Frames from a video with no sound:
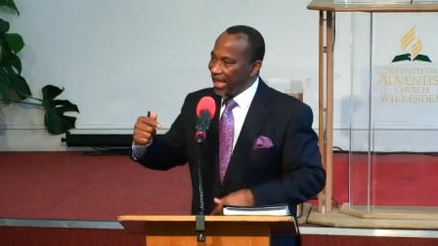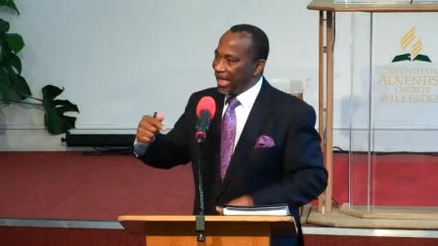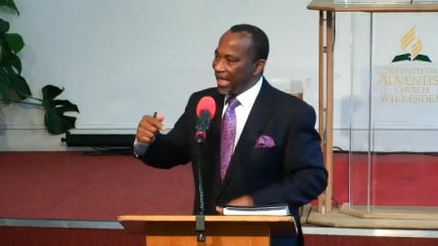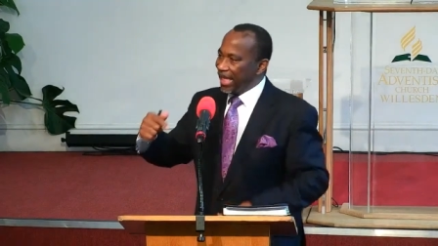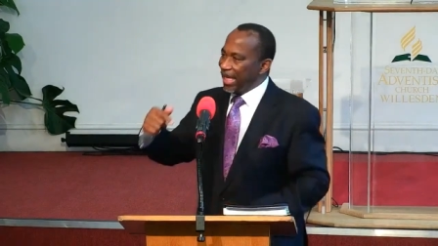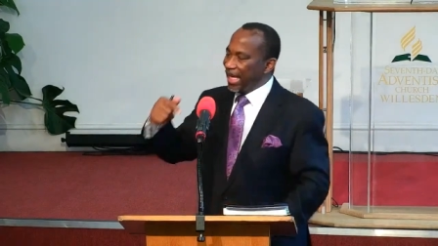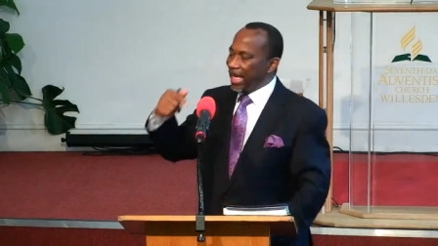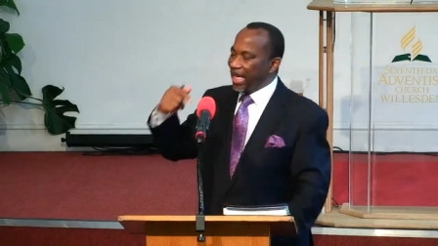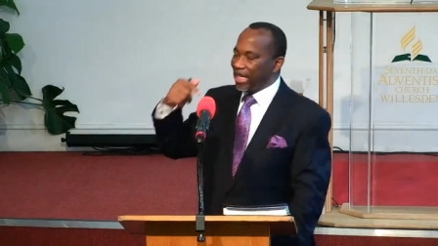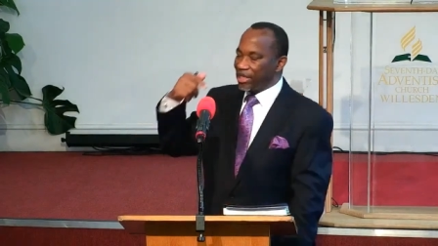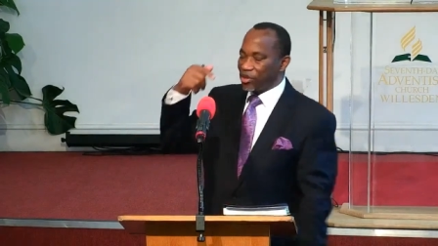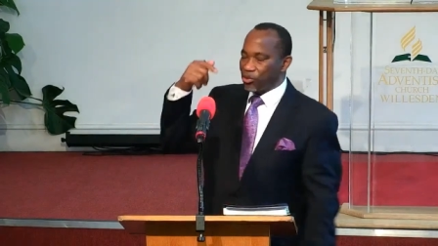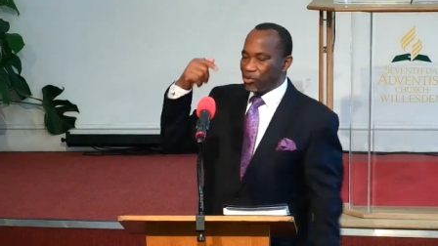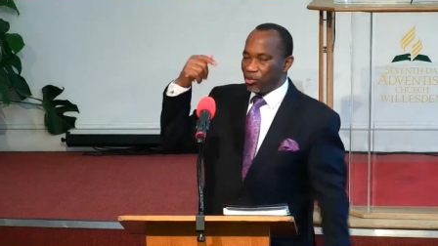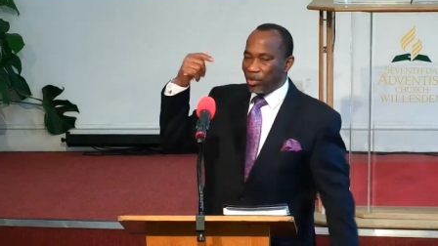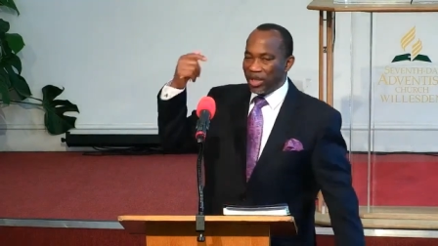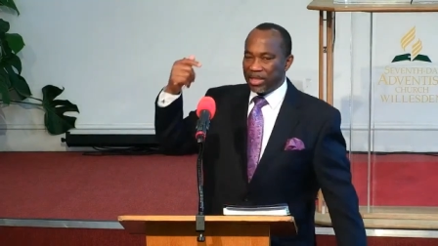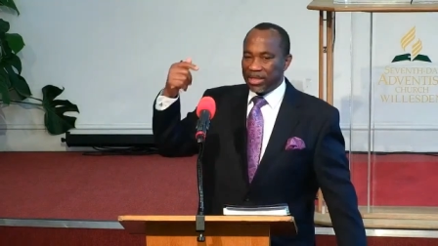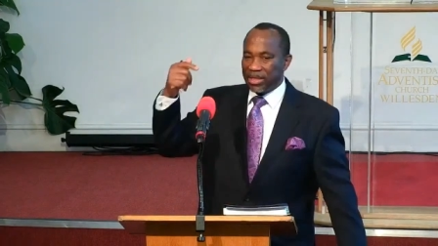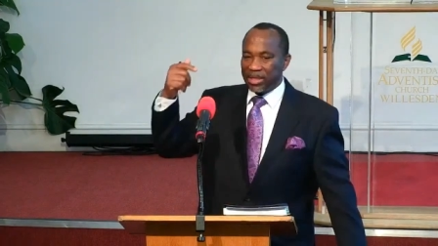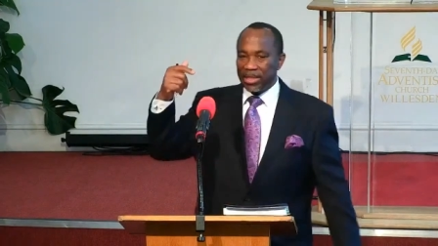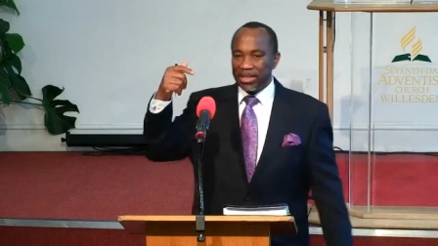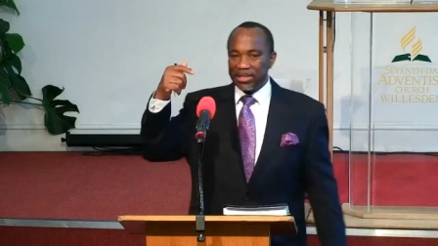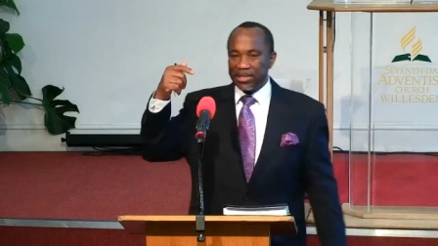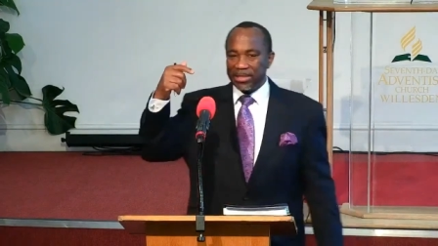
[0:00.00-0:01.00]
He has
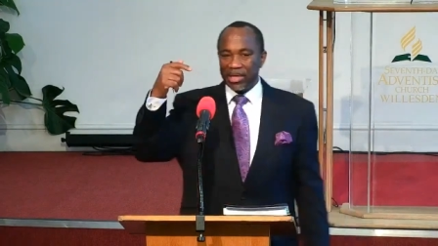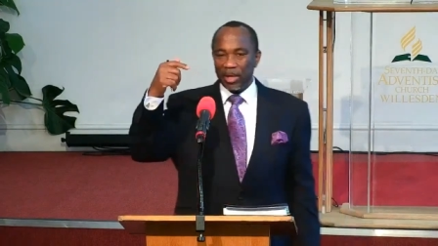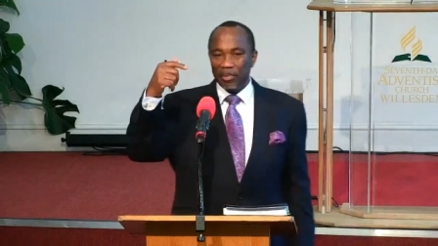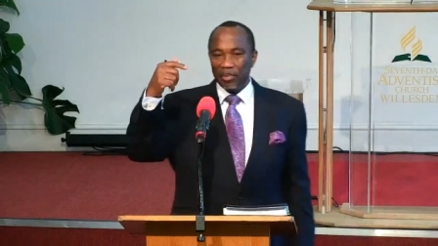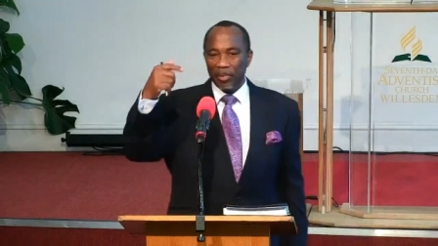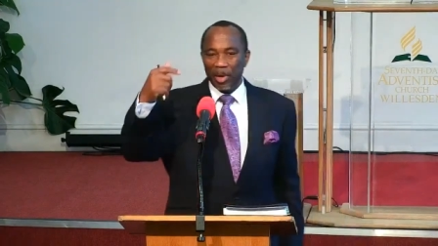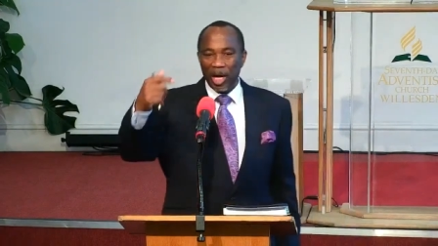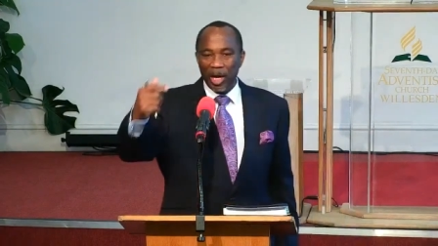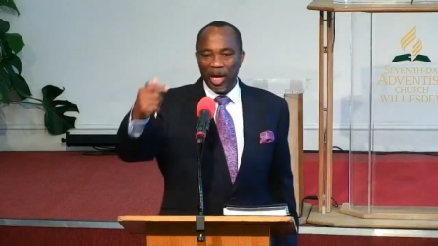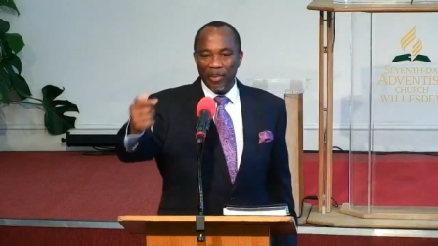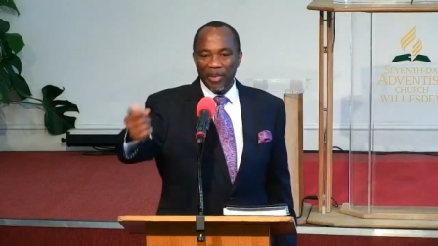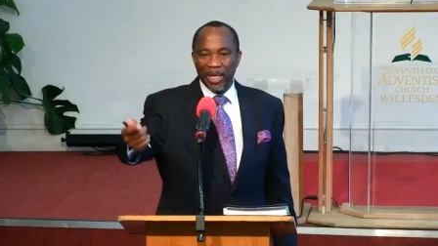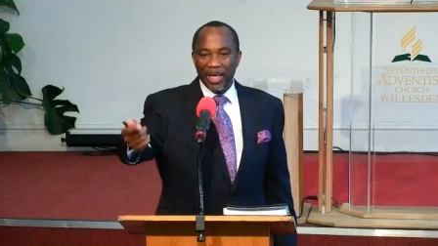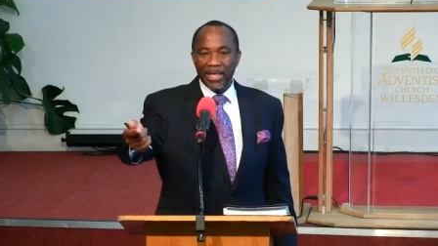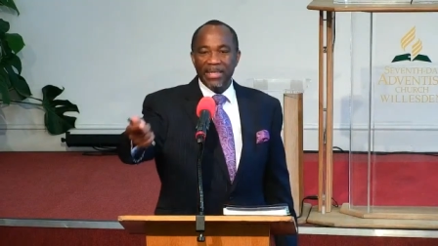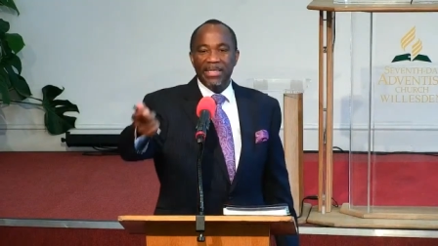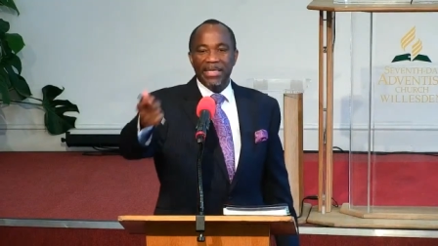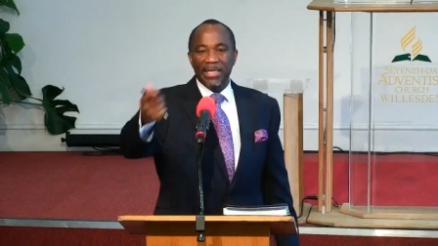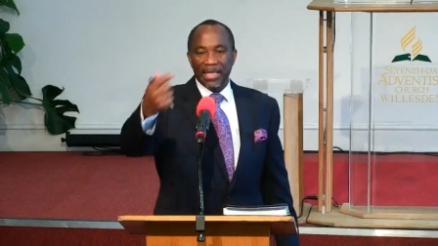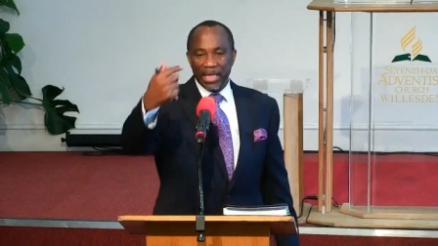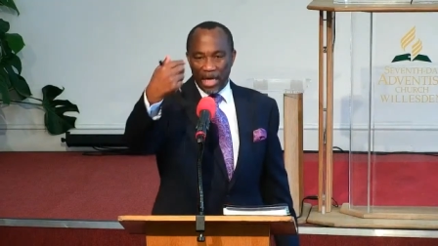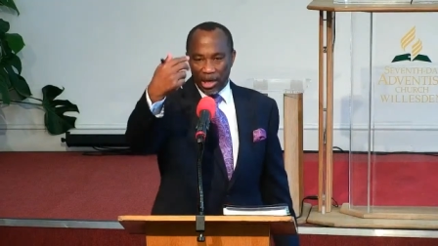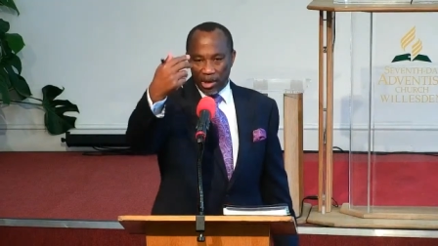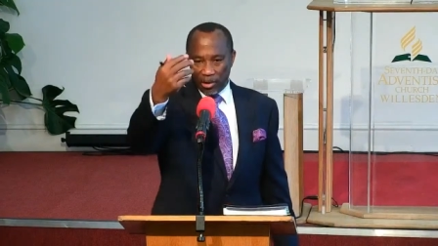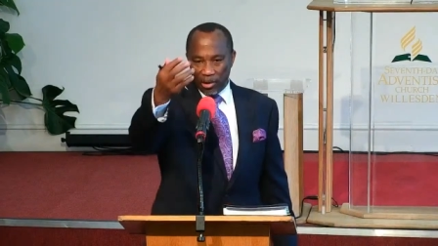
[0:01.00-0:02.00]
written his commandments
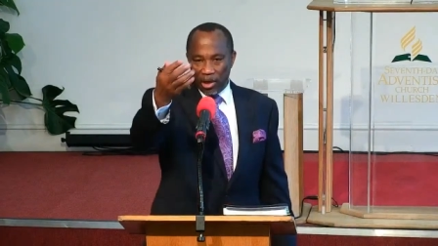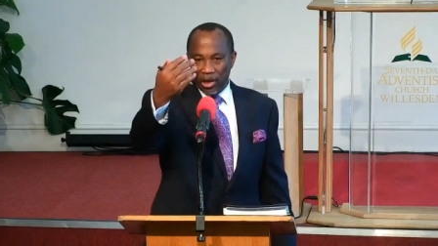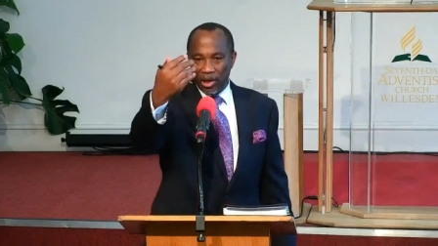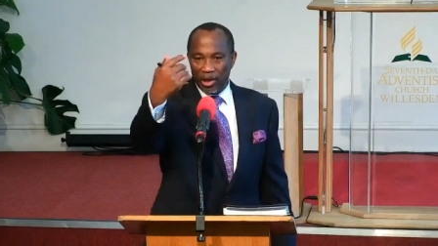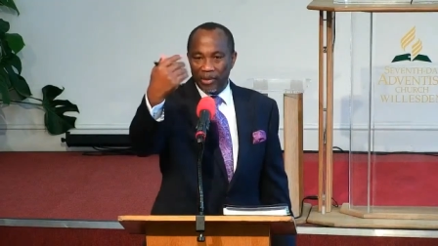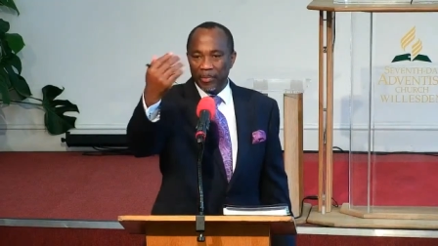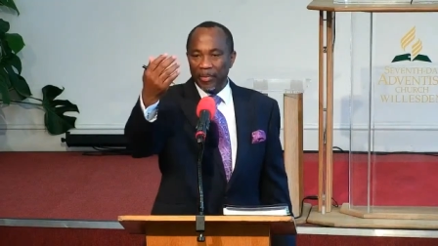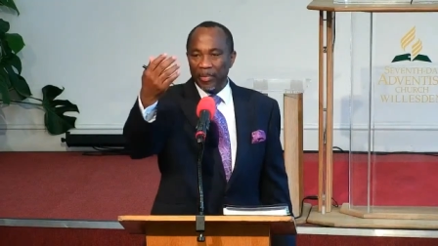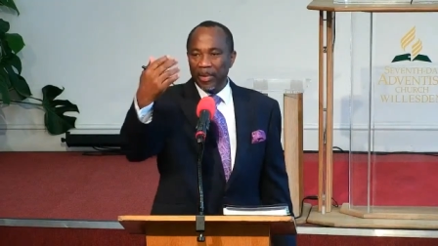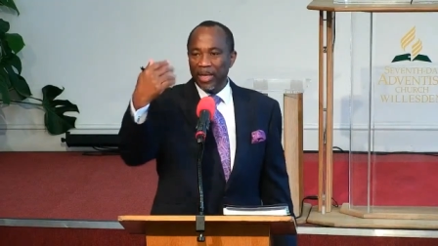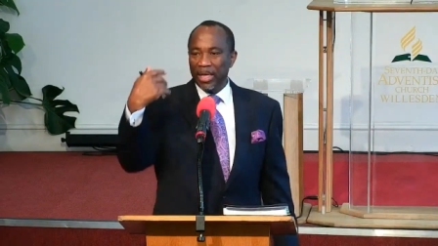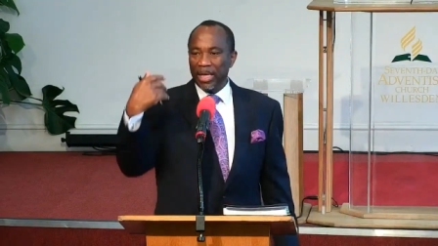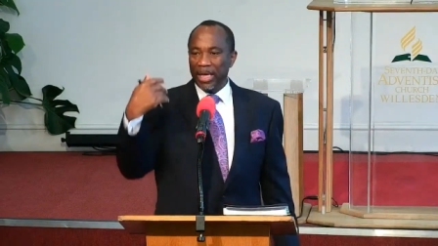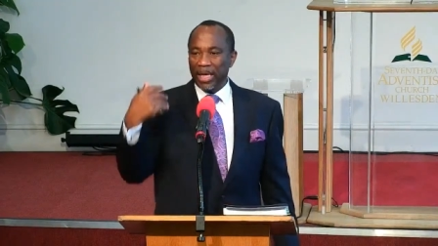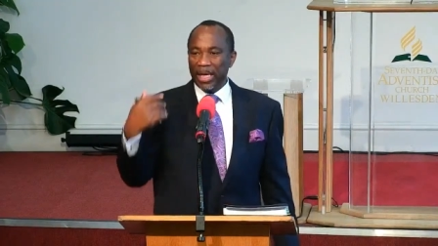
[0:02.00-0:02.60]
in our